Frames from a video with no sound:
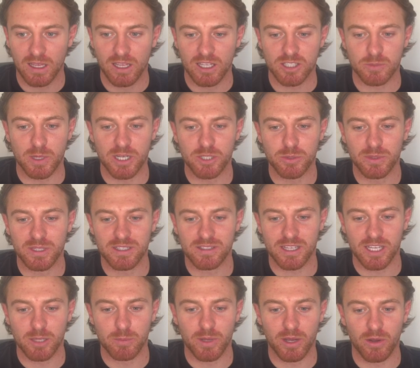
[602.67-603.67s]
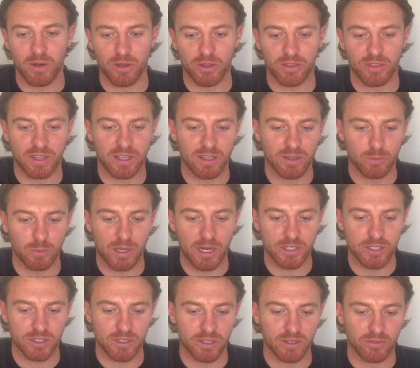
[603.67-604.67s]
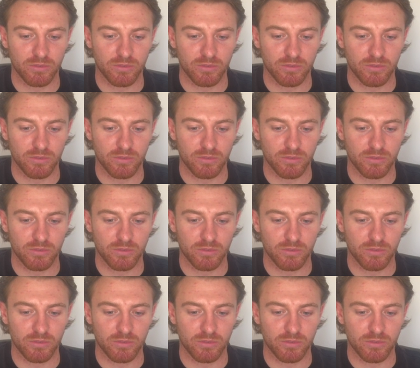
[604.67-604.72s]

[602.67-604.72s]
Especially with this email, I think we actually could have